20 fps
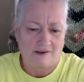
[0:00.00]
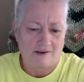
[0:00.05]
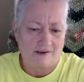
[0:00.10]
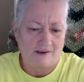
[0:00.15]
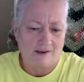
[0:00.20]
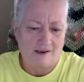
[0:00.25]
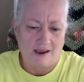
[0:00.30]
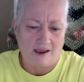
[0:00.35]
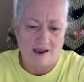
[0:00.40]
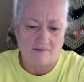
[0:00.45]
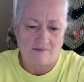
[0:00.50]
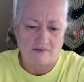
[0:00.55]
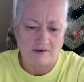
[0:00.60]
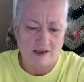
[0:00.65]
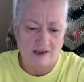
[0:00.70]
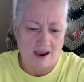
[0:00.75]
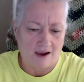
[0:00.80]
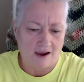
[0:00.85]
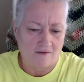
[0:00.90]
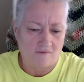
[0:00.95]
have a
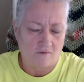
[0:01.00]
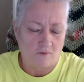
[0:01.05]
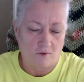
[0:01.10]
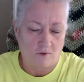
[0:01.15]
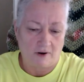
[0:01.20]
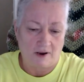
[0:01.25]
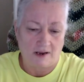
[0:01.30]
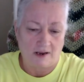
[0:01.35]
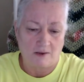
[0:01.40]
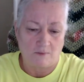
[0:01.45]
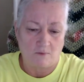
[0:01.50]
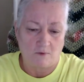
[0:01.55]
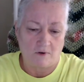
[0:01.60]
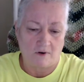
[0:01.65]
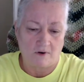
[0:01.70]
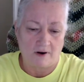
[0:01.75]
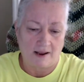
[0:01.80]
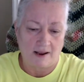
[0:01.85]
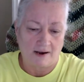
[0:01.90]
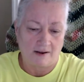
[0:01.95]
tag for anymore,
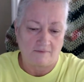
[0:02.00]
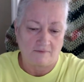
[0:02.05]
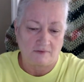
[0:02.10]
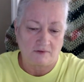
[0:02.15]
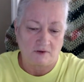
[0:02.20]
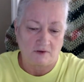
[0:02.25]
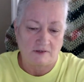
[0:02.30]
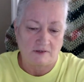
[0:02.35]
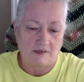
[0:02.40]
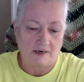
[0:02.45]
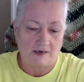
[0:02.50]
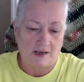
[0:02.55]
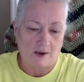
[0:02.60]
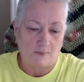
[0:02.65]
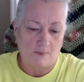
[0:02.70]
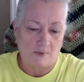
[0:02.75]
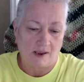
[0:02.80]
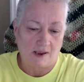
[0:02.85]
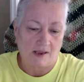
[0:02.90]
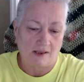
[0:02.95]
and I've looked it up
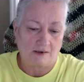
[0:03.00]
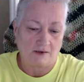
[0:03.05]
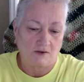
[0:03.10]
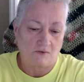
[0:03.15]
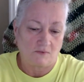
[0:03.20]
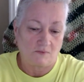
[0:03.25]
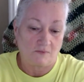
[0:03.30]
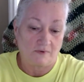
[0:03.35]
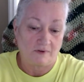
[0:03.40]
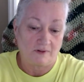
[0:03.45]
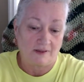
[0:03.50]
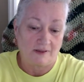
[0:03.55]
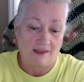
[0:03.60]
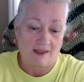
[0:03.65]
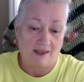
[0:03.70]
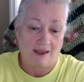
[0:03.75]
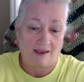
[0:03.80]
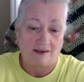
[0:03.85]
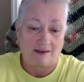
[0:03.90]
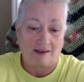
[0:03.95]
and you really
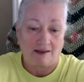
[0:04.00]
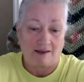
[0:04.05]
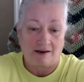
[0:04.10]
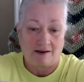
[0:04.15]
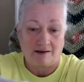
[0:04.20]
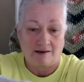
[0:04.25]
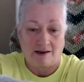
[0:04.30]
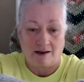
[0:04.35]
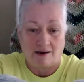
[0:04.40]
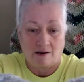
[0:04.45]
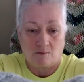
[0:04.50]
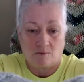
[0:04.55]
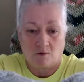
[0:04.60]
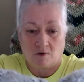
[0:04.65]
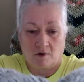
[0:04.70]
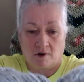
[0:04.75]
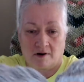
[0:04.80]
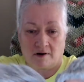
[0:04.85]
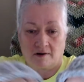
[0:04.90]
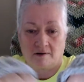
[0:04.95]
can't get it anymore.